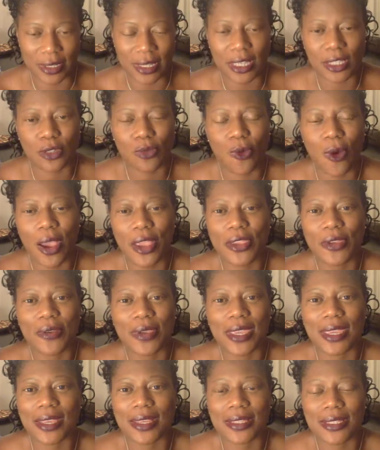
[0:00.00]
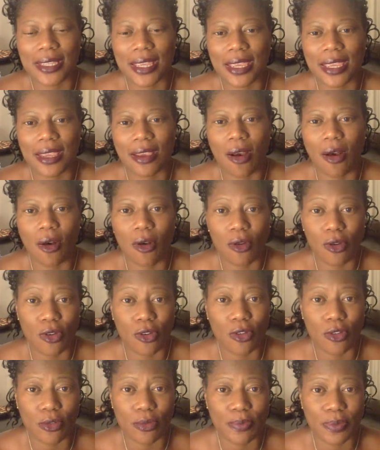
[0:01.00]
That's why you can't take all
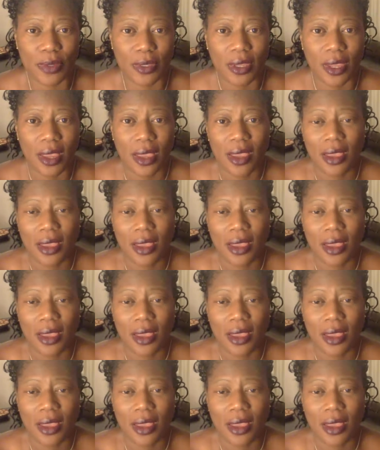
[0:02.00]
herbs.